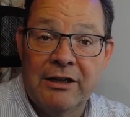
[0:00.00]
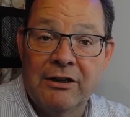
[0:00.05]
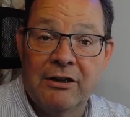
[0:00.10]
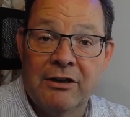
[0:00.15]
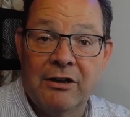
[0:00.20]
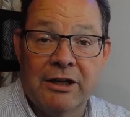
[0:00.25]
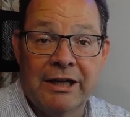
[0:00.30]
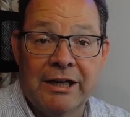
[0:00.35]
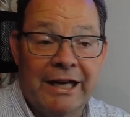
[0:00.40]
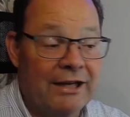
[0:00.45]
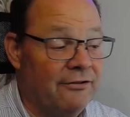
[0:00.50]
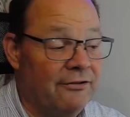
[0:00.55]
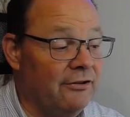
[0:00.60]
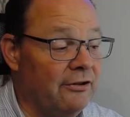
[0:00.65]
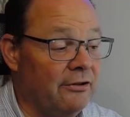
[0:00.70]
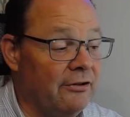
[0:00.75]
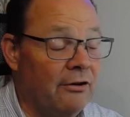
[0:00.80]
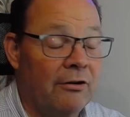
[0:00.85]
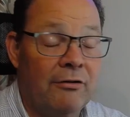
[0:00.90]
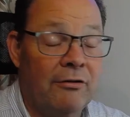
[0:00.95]
connecting
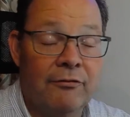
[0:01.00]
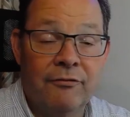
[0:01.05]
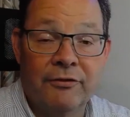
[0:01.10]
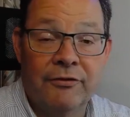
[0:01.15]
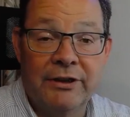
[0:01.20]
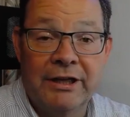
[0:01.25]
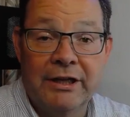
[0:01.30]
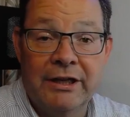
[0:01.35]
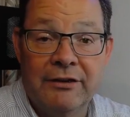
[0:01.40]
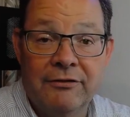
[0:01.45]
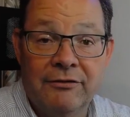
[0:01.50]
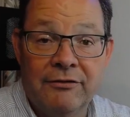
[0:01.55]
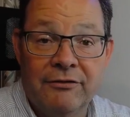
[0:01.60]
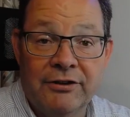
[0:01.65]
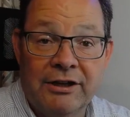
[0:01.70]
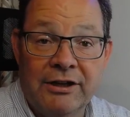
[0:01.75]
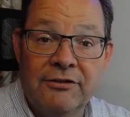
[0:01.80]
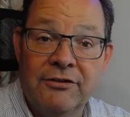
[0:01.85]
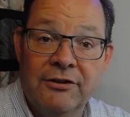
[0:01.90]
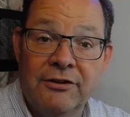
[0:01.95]
of the
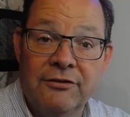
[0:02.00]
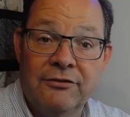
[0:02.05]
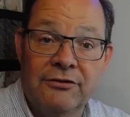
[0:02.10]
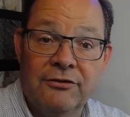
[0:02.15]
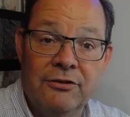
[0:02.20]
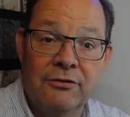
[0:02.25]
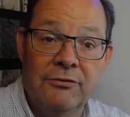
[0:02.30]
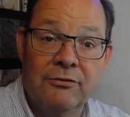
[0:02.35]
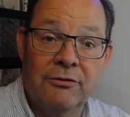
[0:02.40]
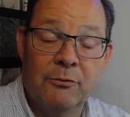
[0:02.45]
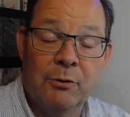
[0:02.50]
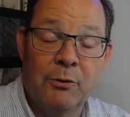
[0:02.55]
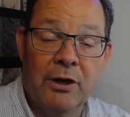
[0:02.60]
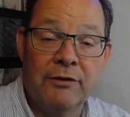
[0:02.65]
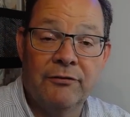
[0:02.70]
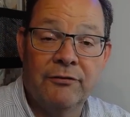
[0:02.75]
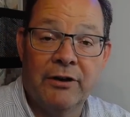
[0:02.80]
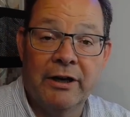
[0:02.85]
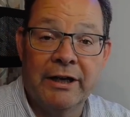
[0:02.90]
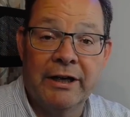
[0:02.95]
sensors to the
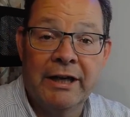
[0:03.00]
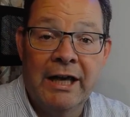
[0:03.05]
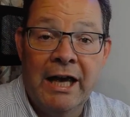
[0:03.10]
Wi-Fi,